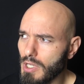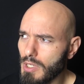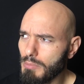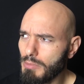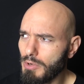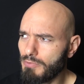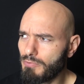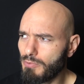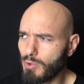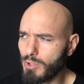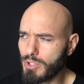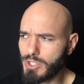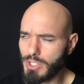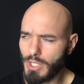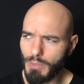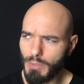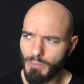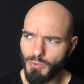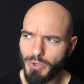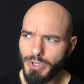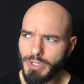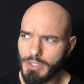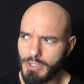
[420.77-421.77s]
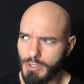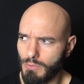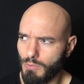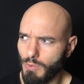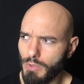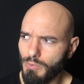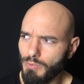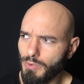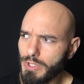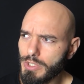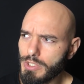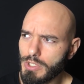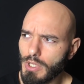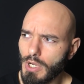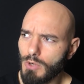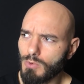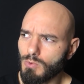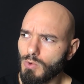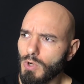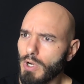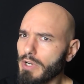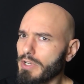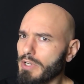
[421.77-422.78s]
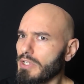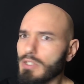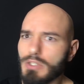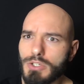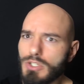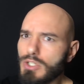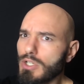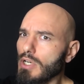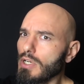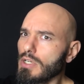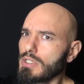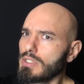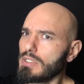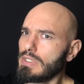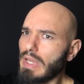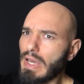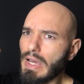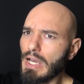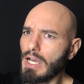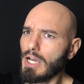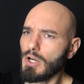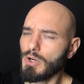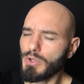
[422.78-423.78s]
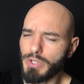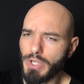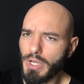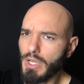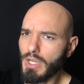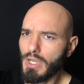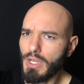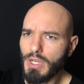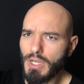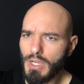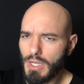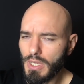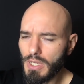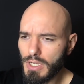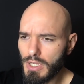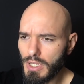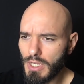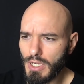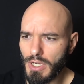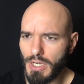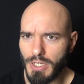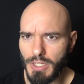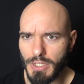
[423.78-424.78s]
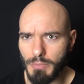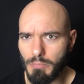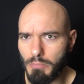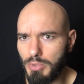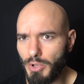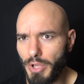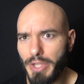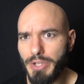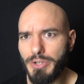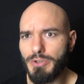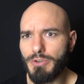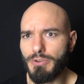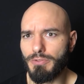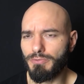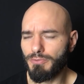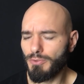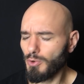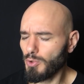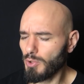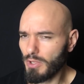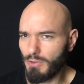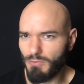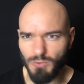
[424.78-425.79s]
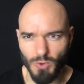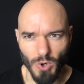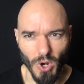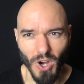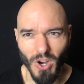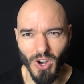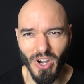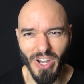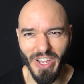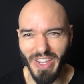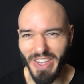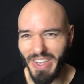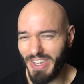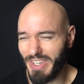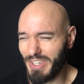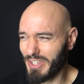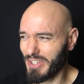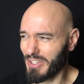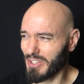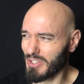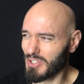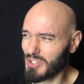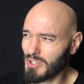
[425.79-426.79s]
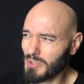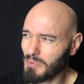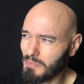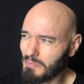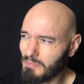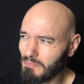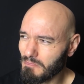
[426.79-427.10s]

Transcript: But for some reason, when we saw Rocky chug down a blender full of raw eggs.